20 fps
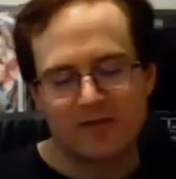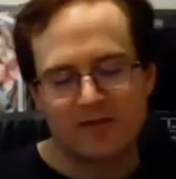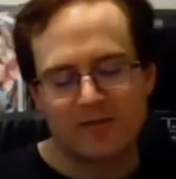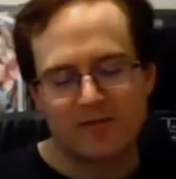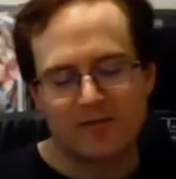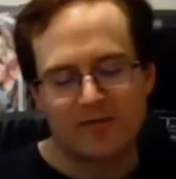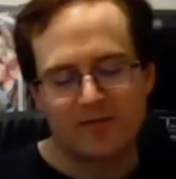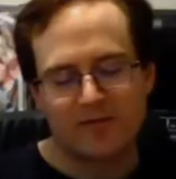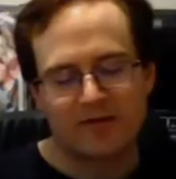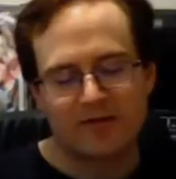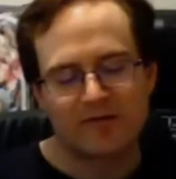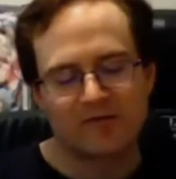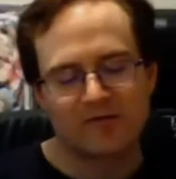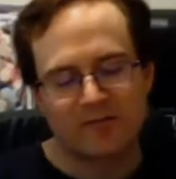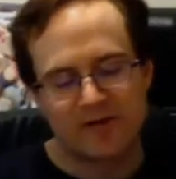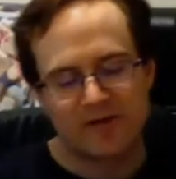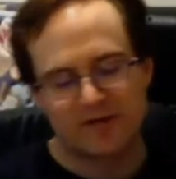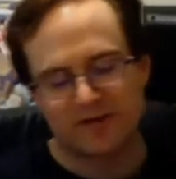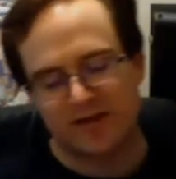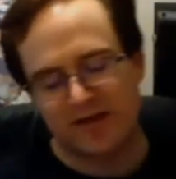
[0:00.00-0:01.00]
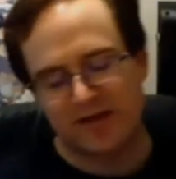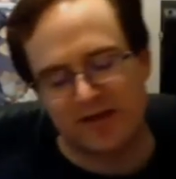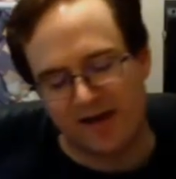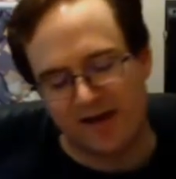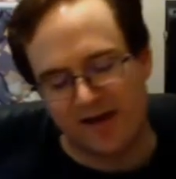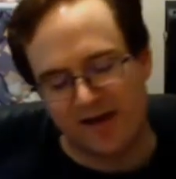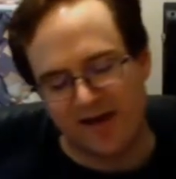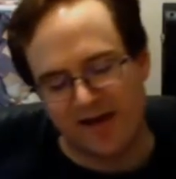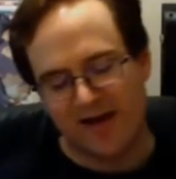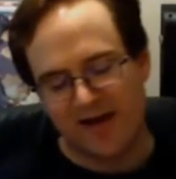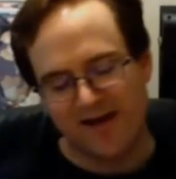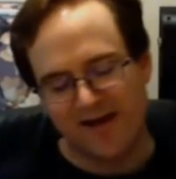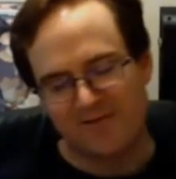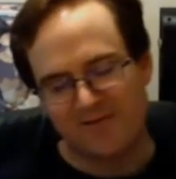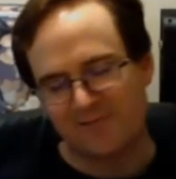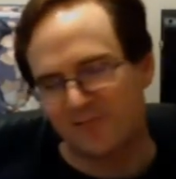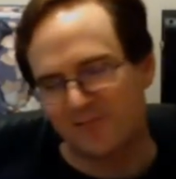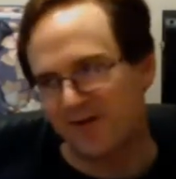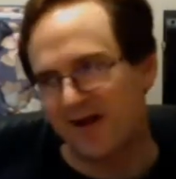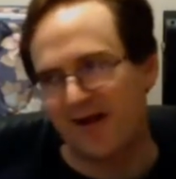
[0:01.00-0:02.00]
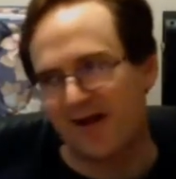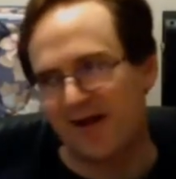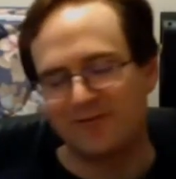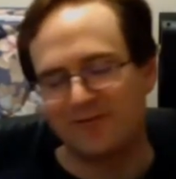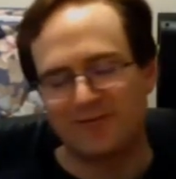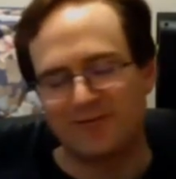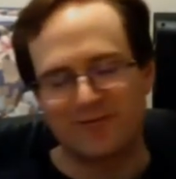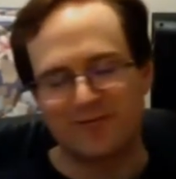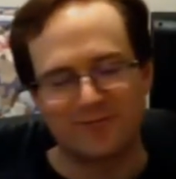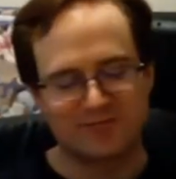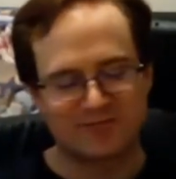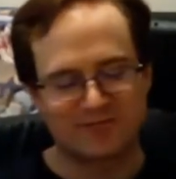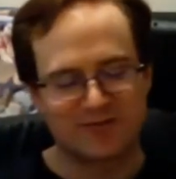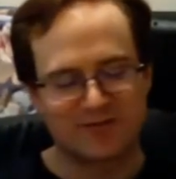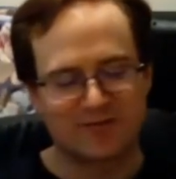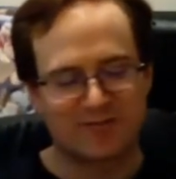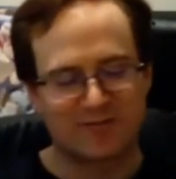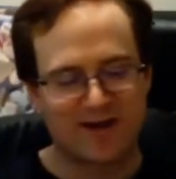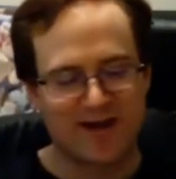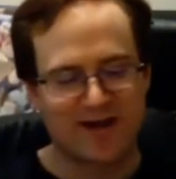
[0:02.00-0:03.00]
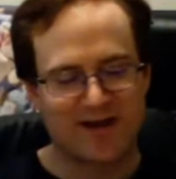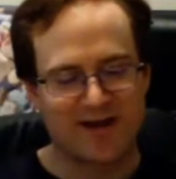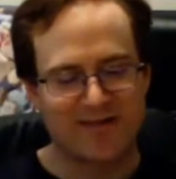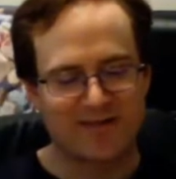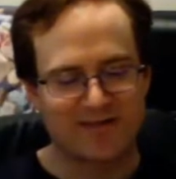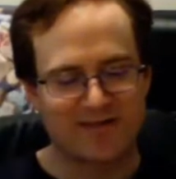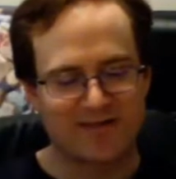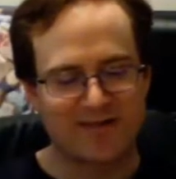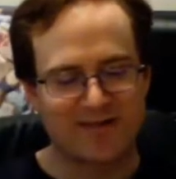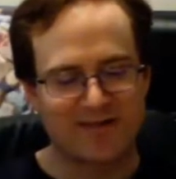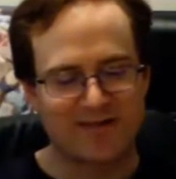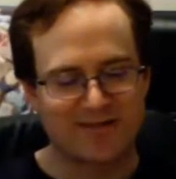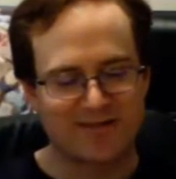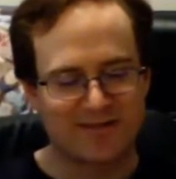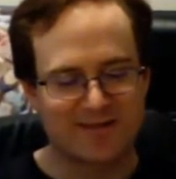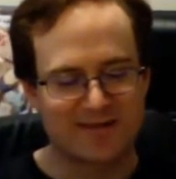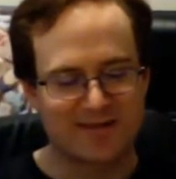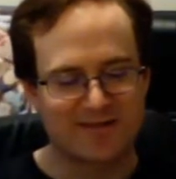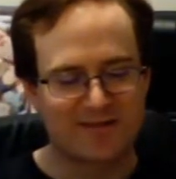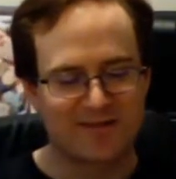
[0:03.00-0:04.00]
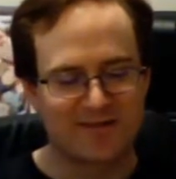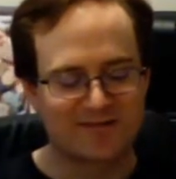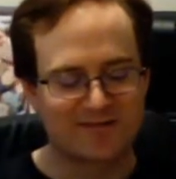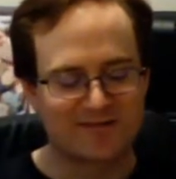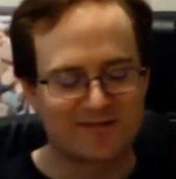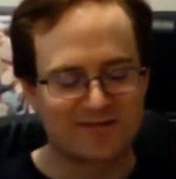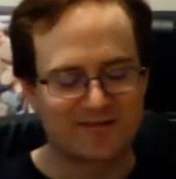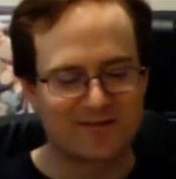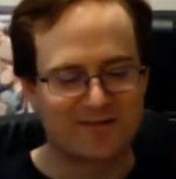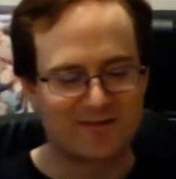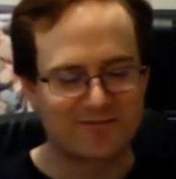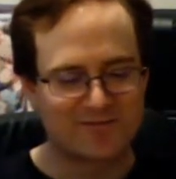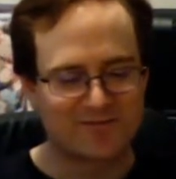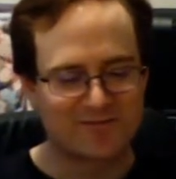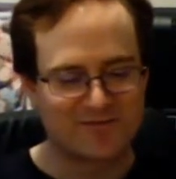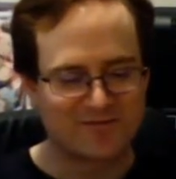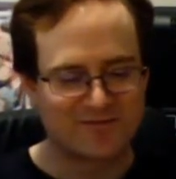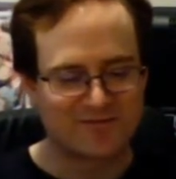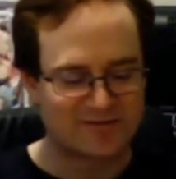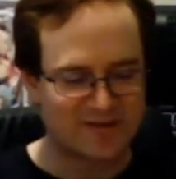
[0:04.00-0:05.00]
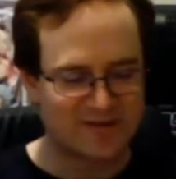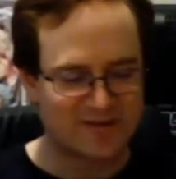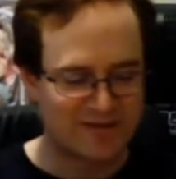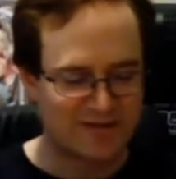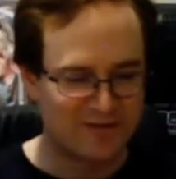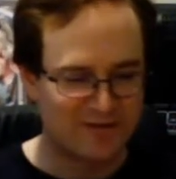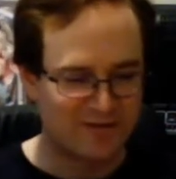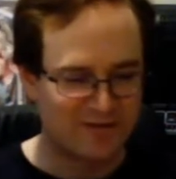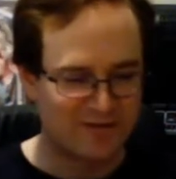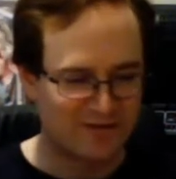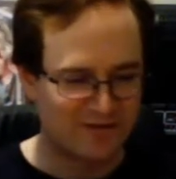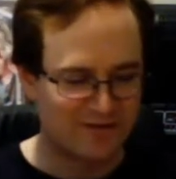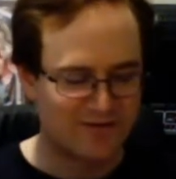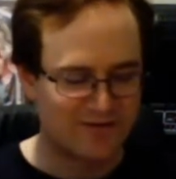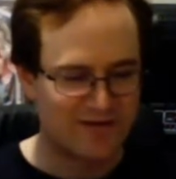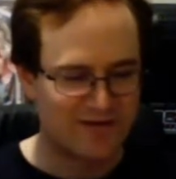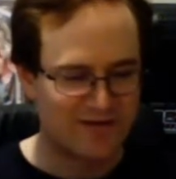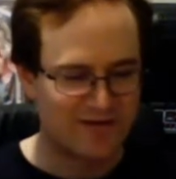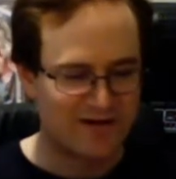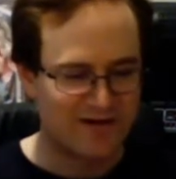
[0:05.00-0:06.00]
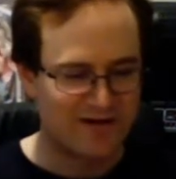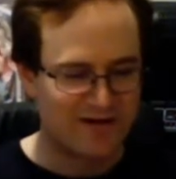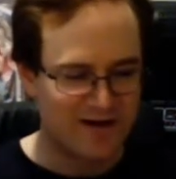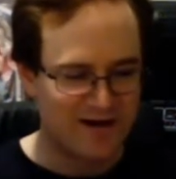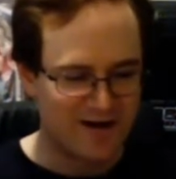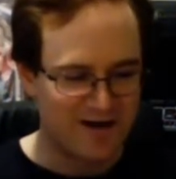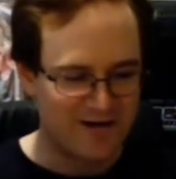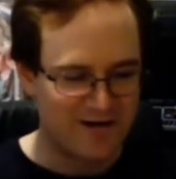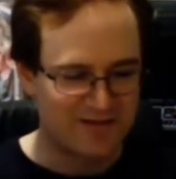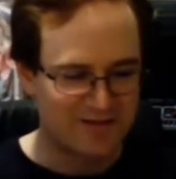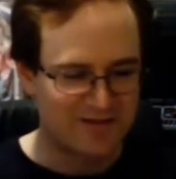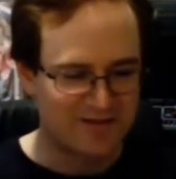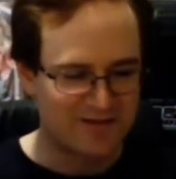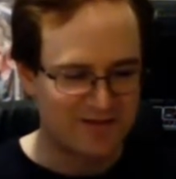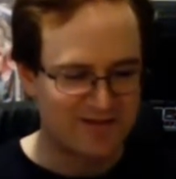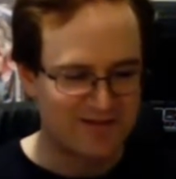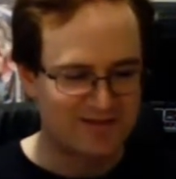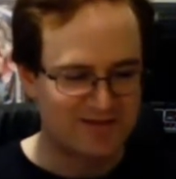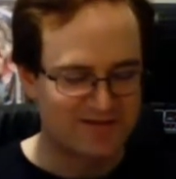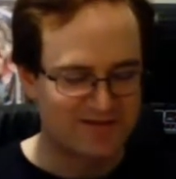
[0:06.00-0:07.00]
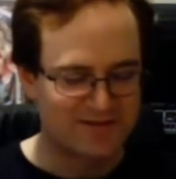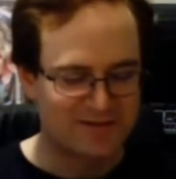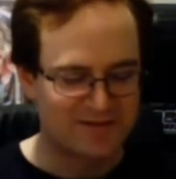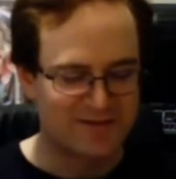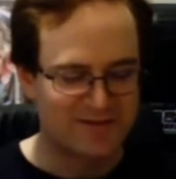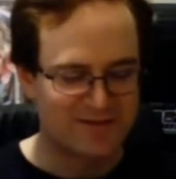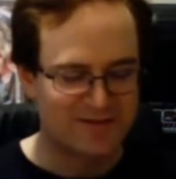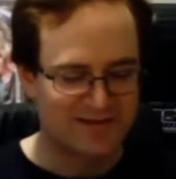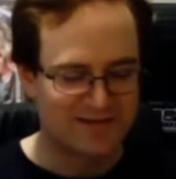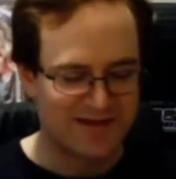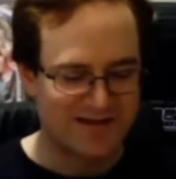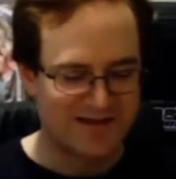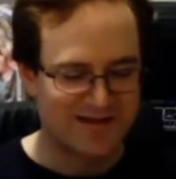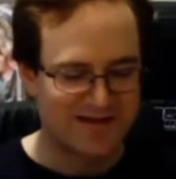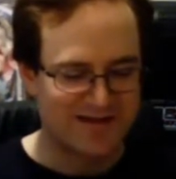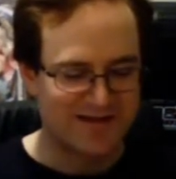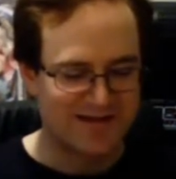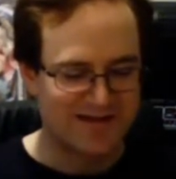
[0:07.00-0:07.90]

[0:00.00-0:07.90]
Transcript: here's my I don't know for sure, but I think that like Godzilla versus King Kong, I think it's gonna be like